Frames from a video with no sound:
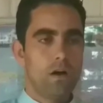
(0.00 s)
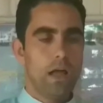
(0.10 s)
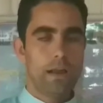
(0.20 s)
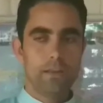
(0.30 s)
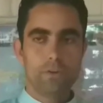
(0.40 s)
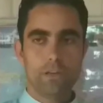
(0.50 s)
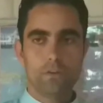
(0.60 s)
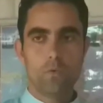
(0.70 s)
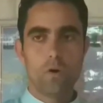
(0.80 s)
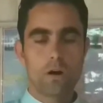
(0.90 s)
and even in
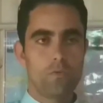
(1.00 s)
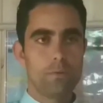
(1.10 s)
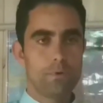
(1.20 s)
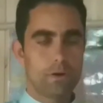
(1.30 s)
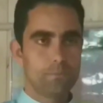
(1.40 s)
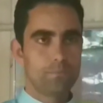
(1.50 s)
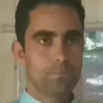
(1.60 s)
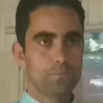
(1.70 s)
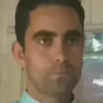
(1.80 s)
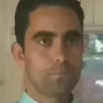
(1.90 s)
water vapor.
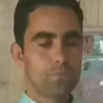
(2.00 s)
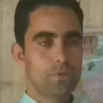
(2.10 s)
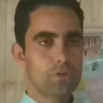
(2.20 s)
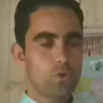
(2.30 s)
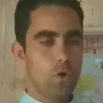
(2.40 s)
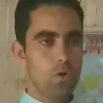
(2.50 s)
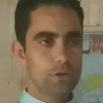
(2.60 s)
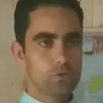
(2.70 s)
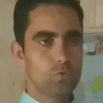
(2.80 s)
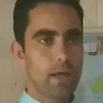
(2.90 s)
This all
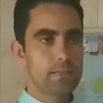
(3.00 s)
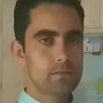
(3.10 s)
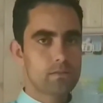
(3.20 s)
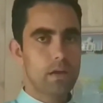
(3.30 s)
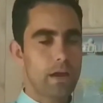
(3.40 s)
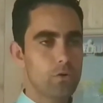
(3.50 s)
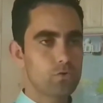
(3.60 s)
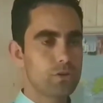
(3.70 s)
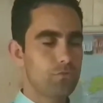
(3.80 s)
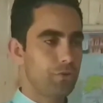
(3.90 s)
is known as
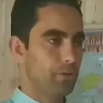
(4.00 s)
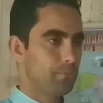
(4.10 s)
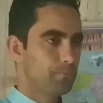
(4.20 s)
hydrosphere.